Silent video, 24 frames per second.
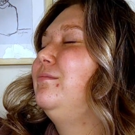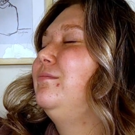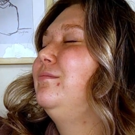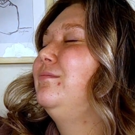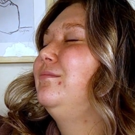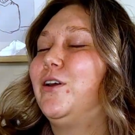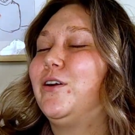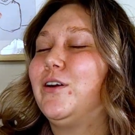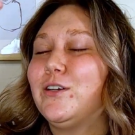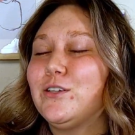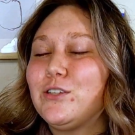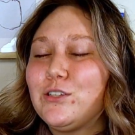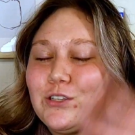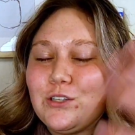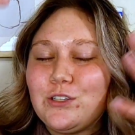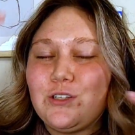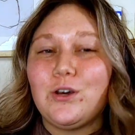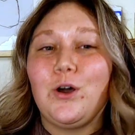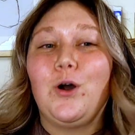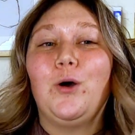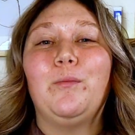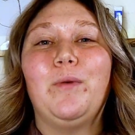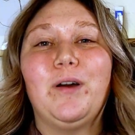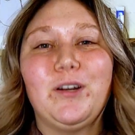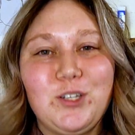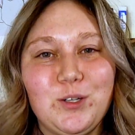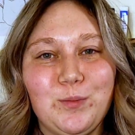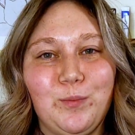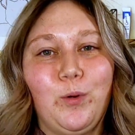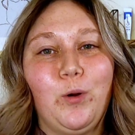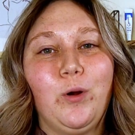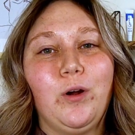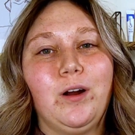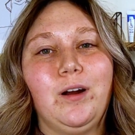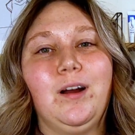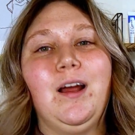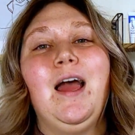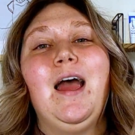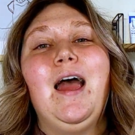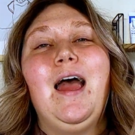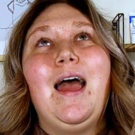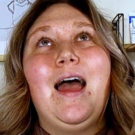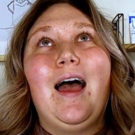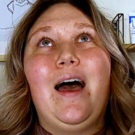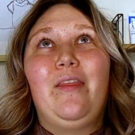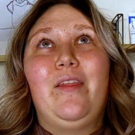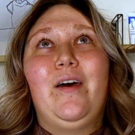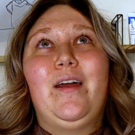There's so much more.
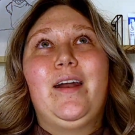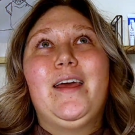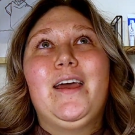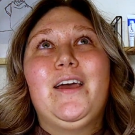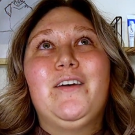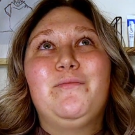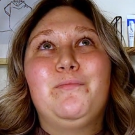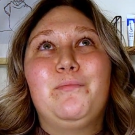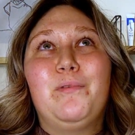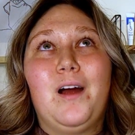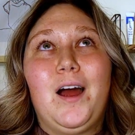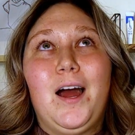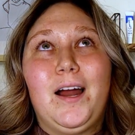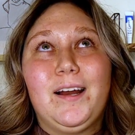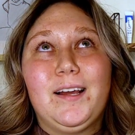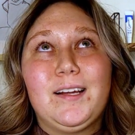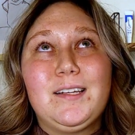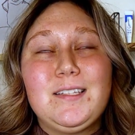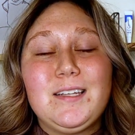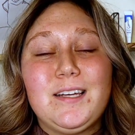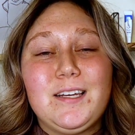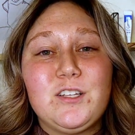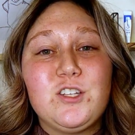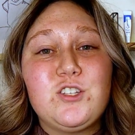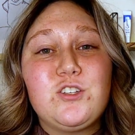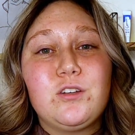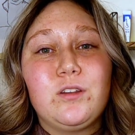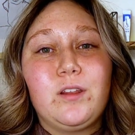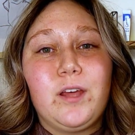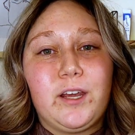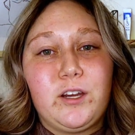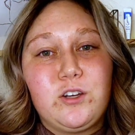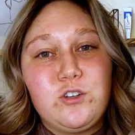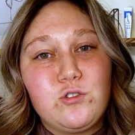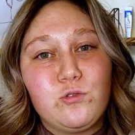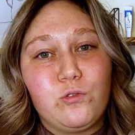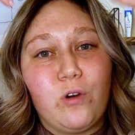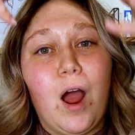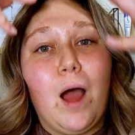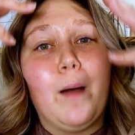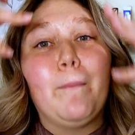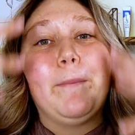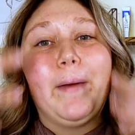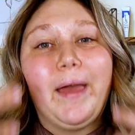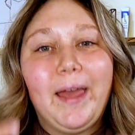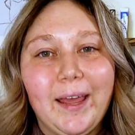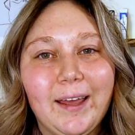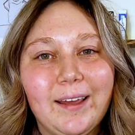And then if product is like
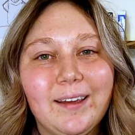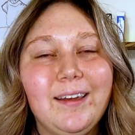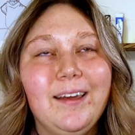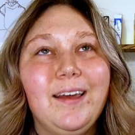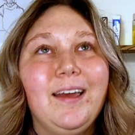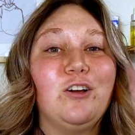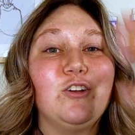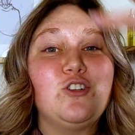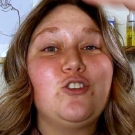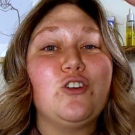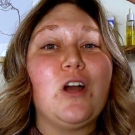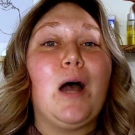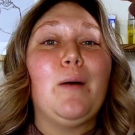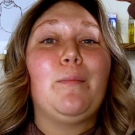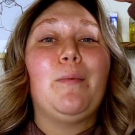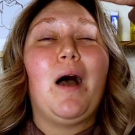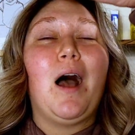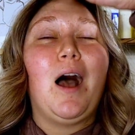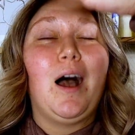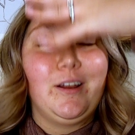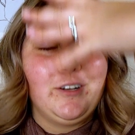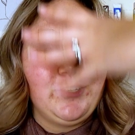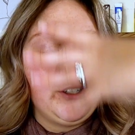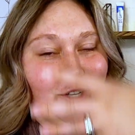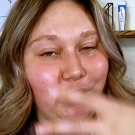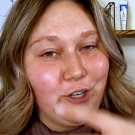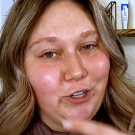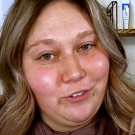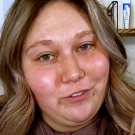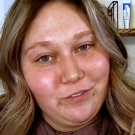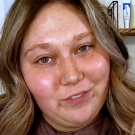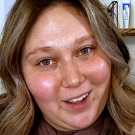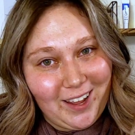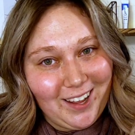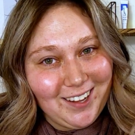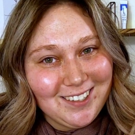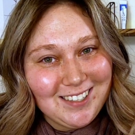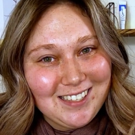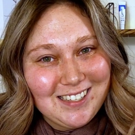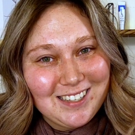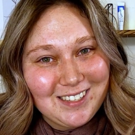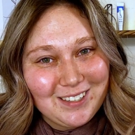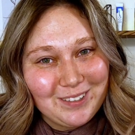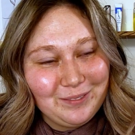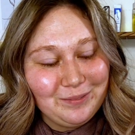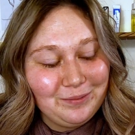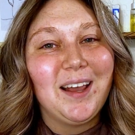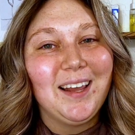dropping, it'll drop onto your
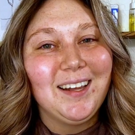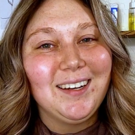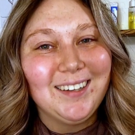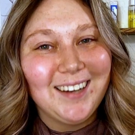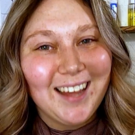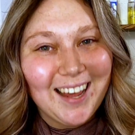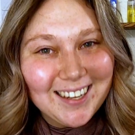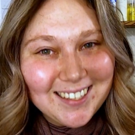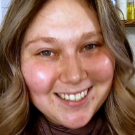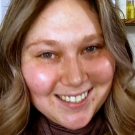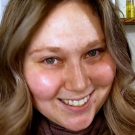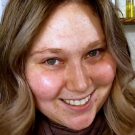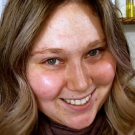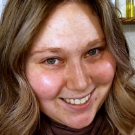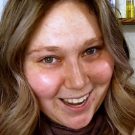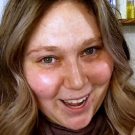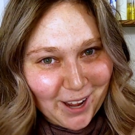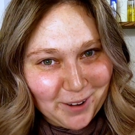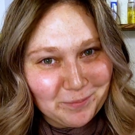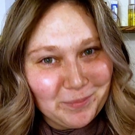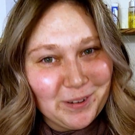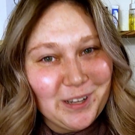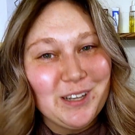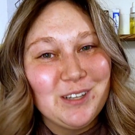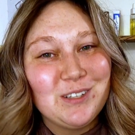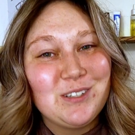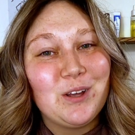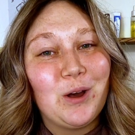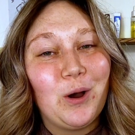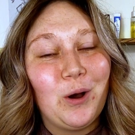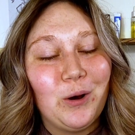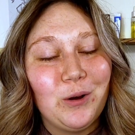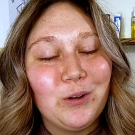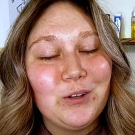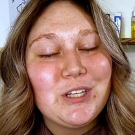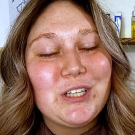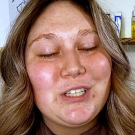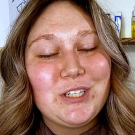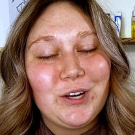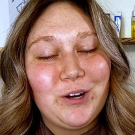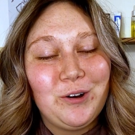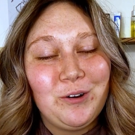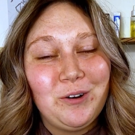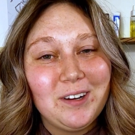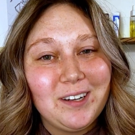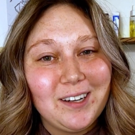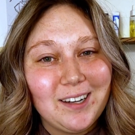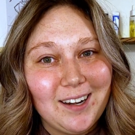face. My next step is
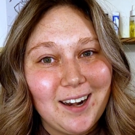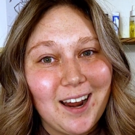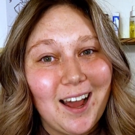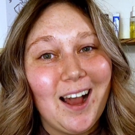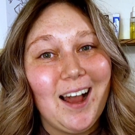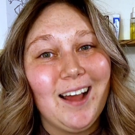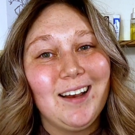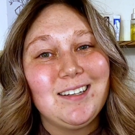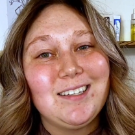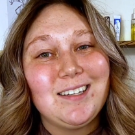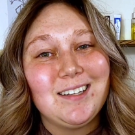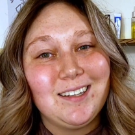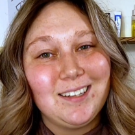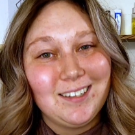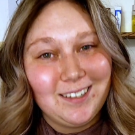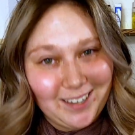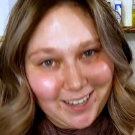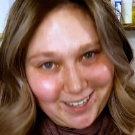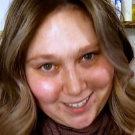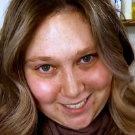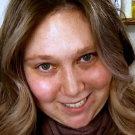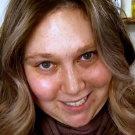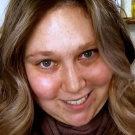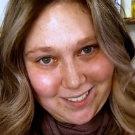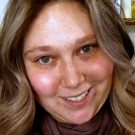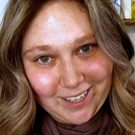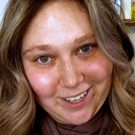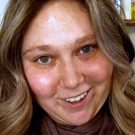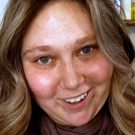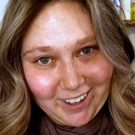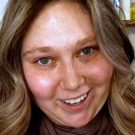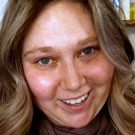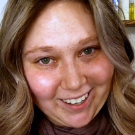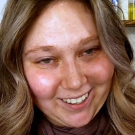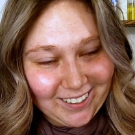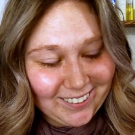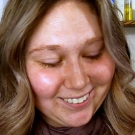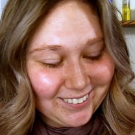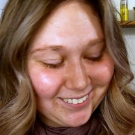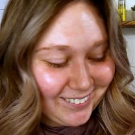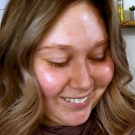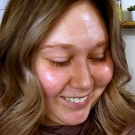also not necessary,